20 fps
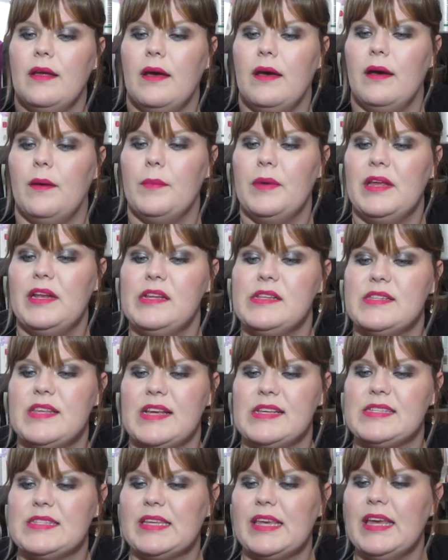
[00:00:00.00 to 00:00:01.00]
um, it is
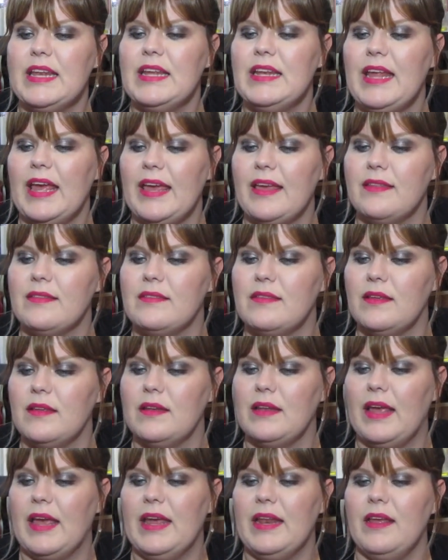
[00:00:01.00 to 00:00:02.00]
a skin
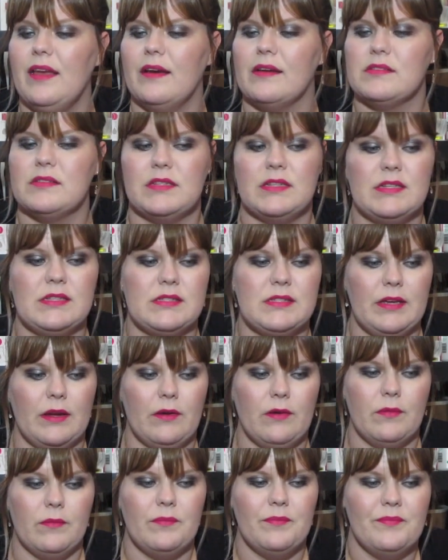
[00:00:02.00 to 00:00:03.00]
enhancing antioxidant
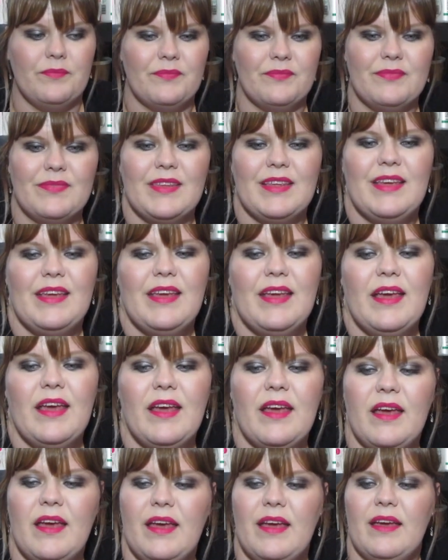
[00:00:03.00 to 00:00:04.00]
serum.
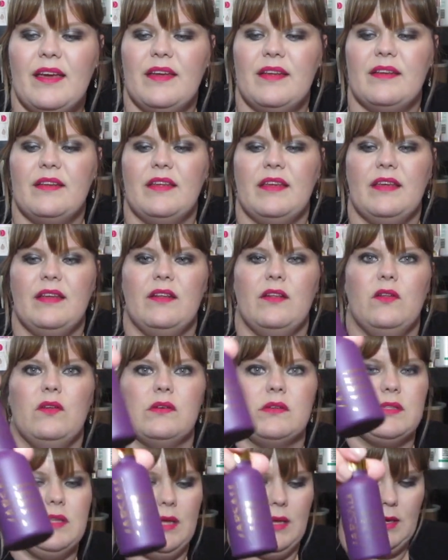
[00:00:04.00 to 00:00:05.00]
And it
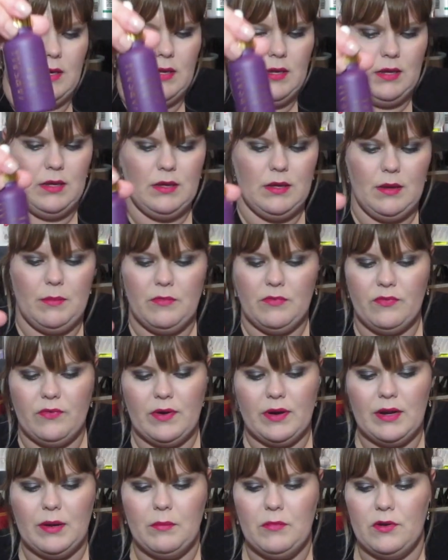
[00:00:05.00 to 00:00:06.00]
looks like, I'm
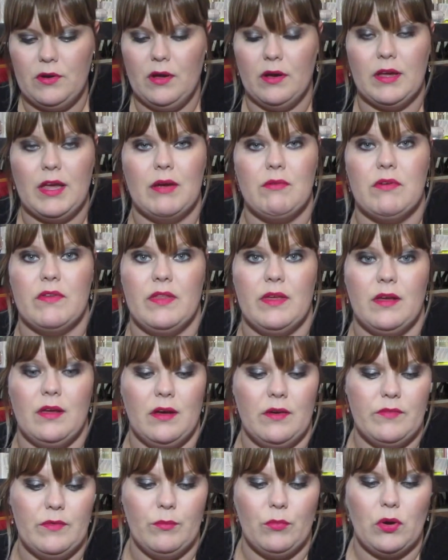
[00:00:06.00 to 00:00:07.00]
afraid I'm going to knock everything
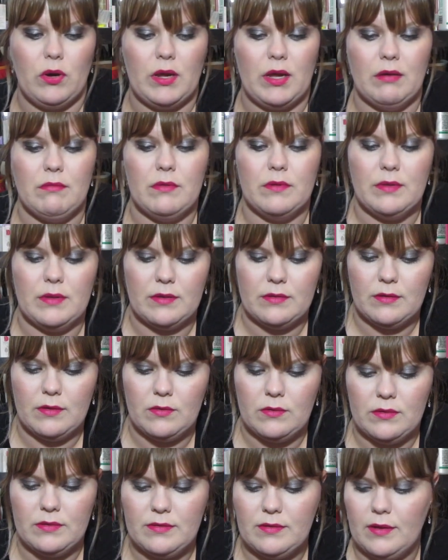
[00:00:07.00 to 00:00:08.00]
off and break everything
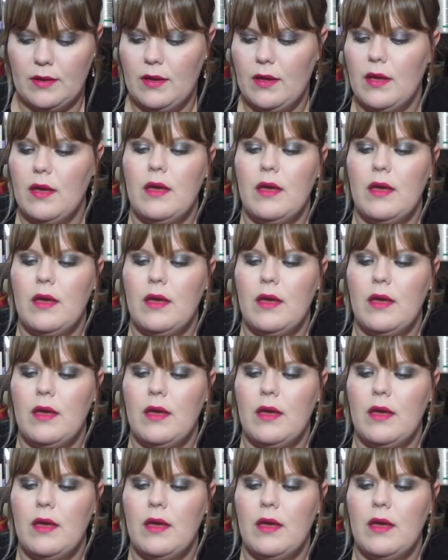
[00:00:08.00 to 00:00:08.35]
though. Let's see.